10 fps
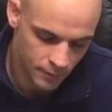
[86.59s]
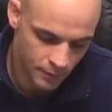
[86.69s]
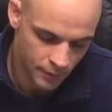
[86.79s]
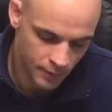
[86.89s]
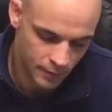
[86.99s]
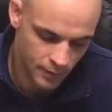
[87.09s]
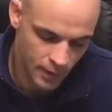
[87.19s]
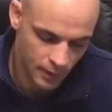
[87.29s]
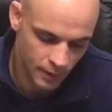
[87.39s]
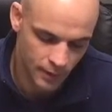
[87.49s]

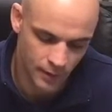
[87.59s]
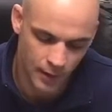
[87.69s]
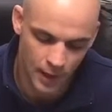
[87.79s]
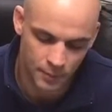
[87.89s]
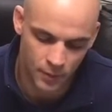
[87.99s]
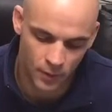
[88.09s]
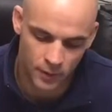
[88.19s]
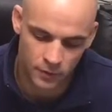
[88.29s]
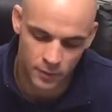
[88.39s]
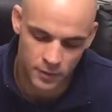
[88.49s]
synthetic
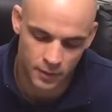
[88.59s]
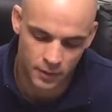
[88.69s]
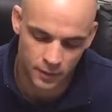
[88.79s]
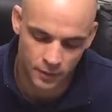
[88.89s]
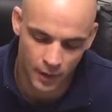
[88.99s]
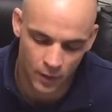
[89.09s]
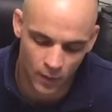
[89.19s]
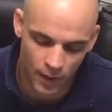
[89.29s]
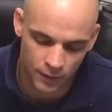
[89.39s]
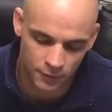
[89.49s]
cannabinoids, which are the
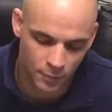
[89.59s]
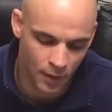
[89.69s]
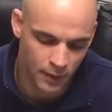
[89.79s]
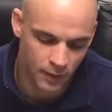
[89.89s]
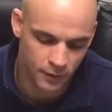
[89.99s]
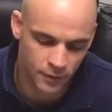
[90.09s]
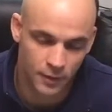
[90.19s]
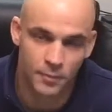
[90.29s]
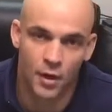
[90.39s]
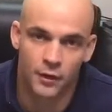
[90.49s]
psychoactive products that
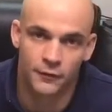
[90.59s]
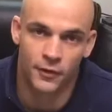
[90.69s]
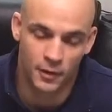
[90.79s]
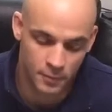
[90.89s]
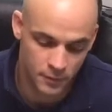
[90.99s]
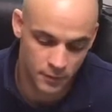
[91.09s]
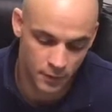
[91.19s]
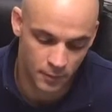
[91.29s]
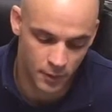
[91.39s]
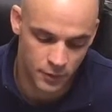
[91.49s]
are marked for
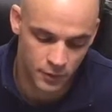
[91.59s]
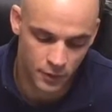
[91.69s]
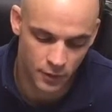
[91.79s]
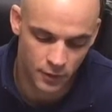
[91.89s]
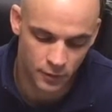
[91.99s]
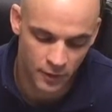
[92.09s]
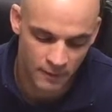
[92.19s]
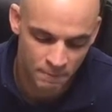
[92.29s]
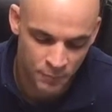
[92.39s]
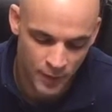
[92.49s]
commercial use.
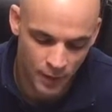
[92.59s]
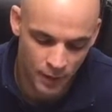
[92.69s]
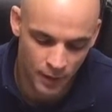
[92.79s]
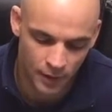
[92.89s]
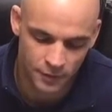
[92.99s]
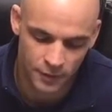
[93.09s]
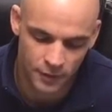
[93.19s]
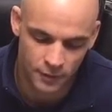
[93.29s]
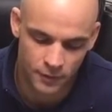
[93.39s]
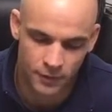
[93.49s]

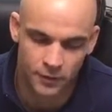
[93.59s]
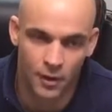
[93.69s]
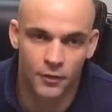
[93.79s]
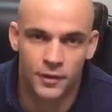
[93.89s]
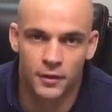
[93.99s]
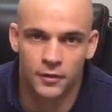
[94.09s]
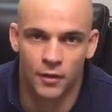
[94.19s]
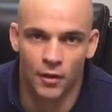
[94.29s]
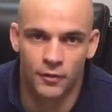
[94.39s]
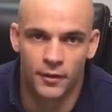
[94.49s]
SCs are dissolved in a
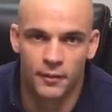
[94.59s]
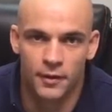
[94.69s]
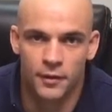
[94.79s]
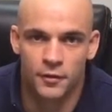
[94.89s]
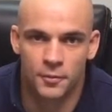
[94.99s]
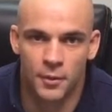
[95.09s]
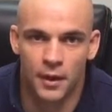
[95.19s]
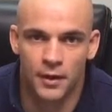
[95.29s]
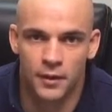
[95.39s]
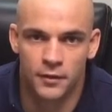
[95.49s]
solvent and then
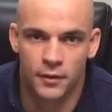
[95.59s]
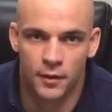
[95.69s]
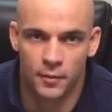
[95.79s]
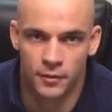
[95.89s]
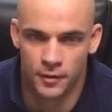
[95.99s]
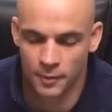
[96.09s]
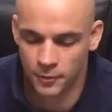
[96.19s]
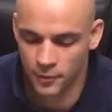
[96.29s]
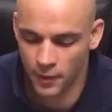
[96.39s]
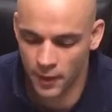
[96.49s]
sprayed onto herbal
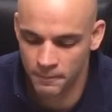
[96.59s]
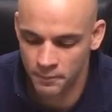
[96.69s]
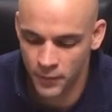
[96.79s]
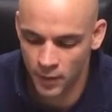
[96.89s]
substrate.